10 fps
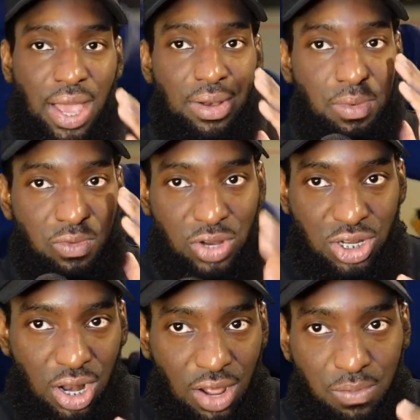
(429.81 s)
And the
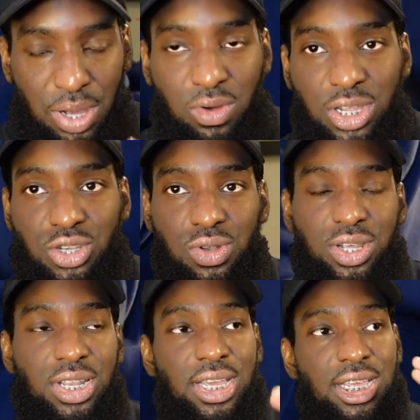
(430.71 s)
reason I love Metal Gear
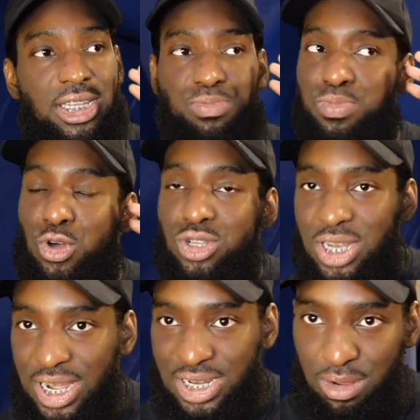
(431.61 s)
Solid is because
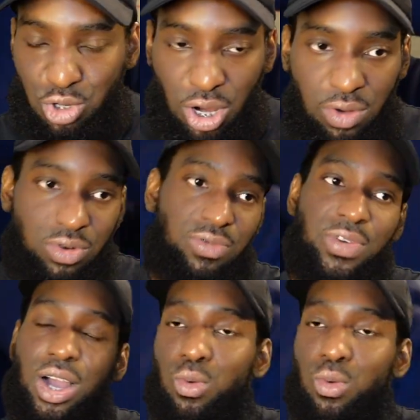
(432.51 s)
of that same childhood thing.